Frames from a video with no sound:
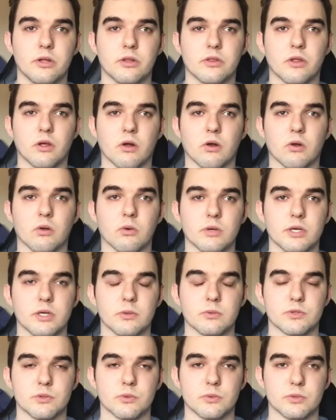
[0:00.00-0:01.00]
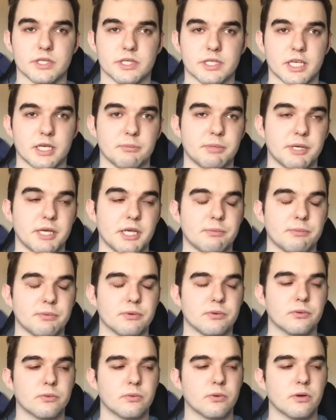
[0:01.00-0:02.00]
it was always the same
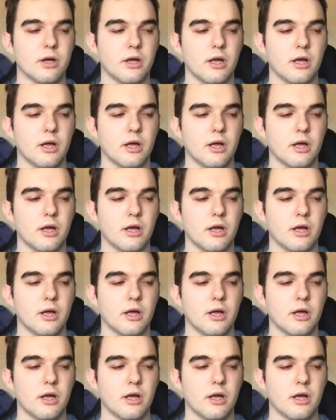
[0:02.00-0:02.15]
people,